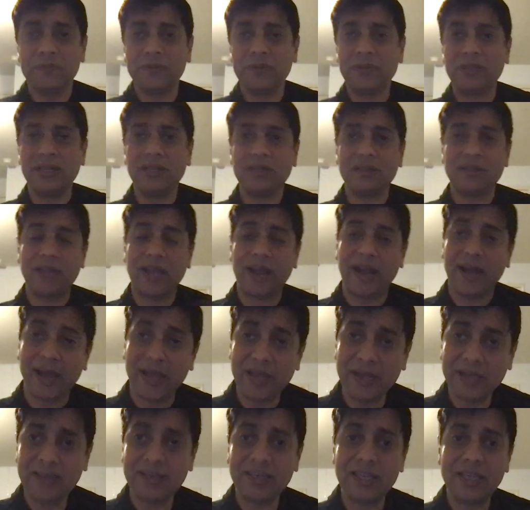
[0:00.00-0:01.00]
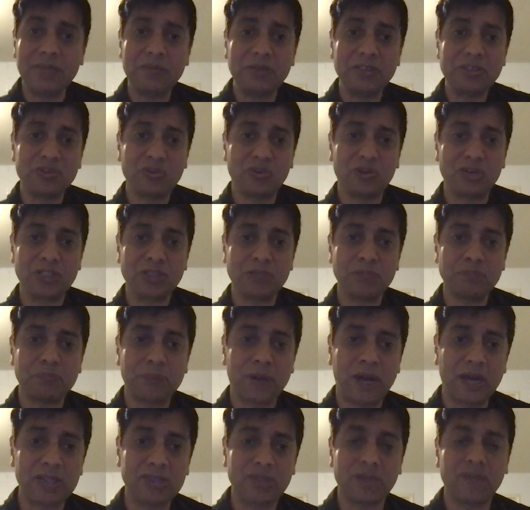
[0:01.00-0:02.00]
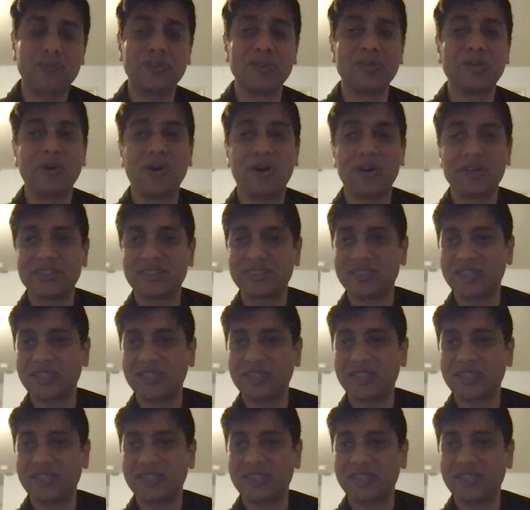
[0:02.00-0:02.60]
The hike name is known as Path of the Gods,